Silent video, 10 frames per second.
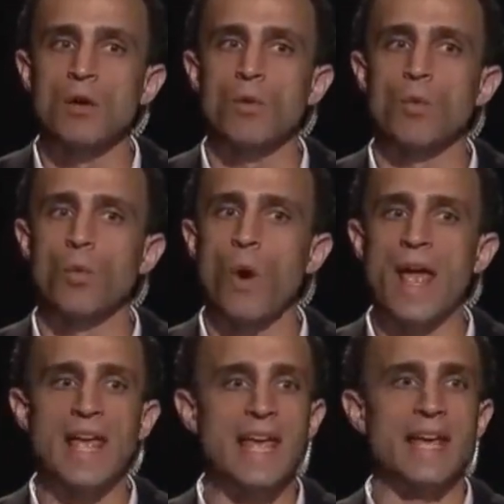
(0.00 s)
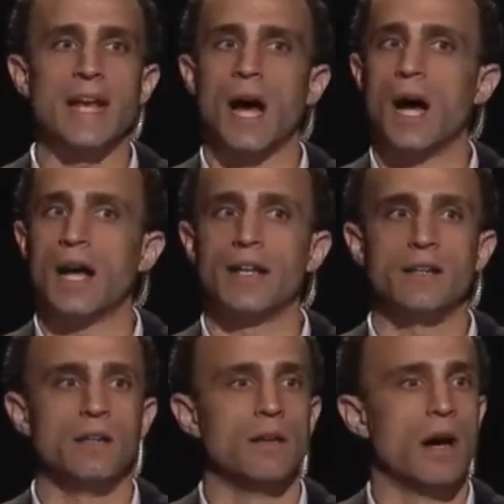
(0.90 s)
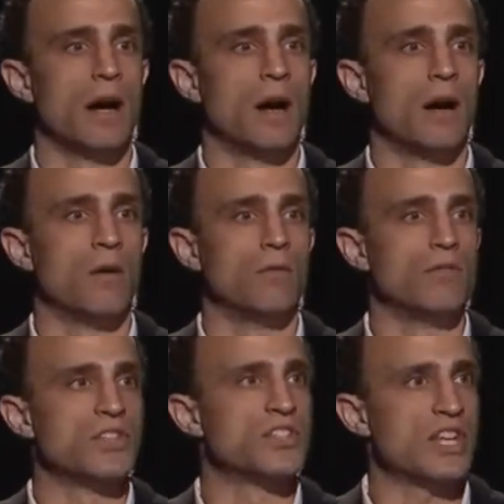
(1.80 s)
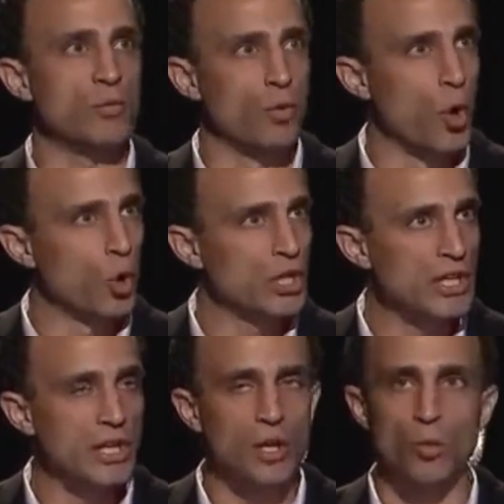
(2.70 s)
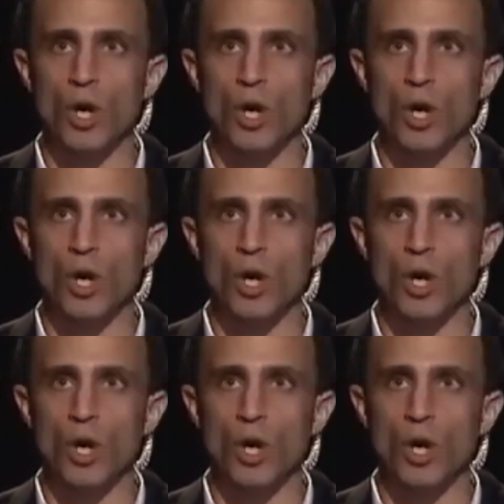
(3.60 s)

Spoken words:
Weigh in on the city role here.